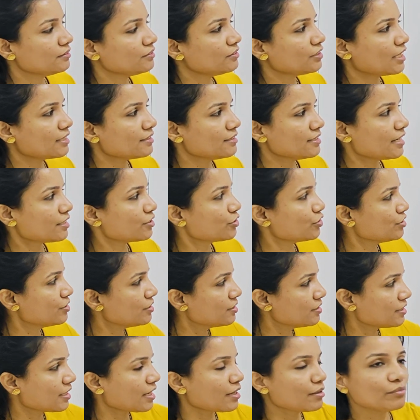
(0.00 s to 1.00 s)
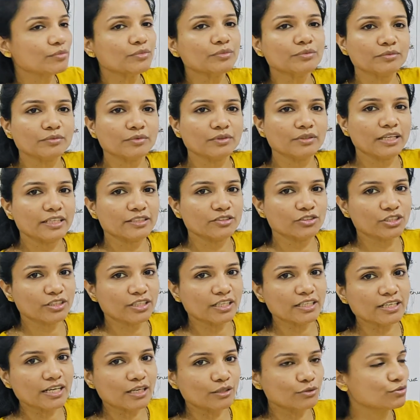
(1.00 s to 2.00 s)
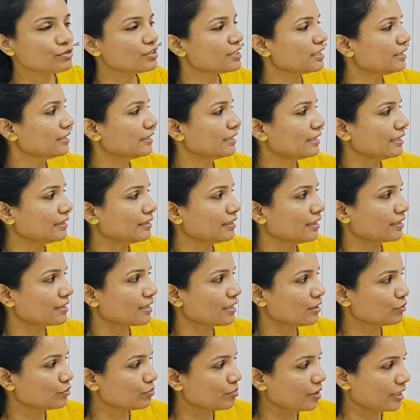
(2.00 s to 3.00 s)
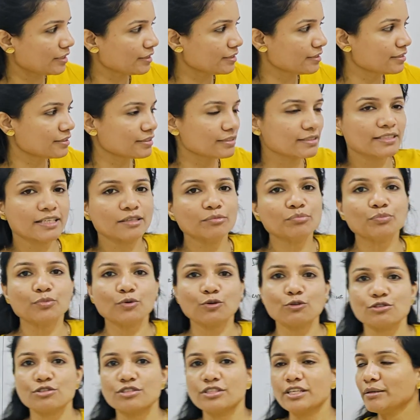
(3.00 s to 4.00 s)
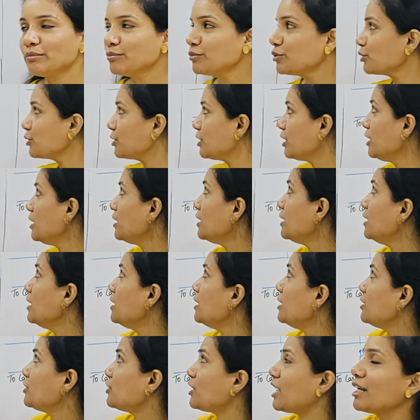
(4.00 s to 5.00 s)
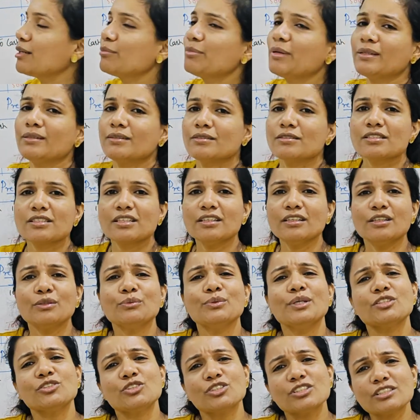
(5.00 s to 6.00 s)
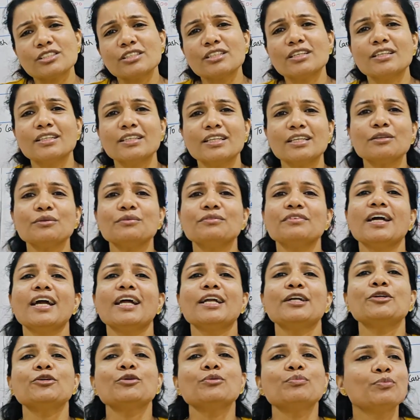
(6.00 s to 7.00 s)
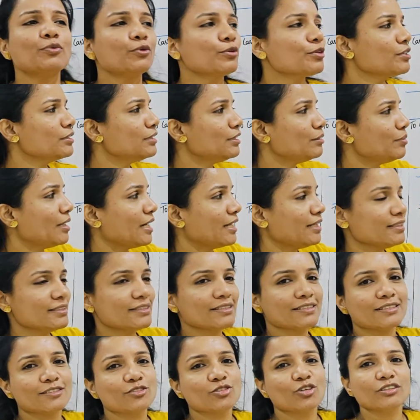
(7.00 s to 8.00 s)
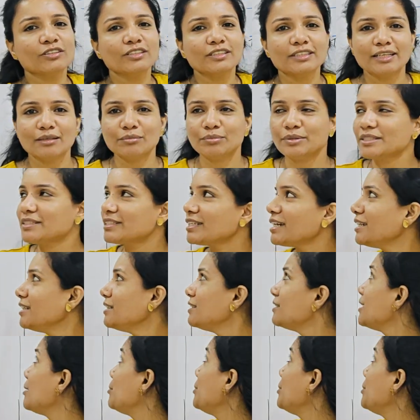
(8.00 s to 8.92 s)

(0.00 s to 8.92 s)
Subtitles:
transactions, same ledger accounts and T account balances and post them to the trial balance. Here we are just learning where to put the balances on the debit side,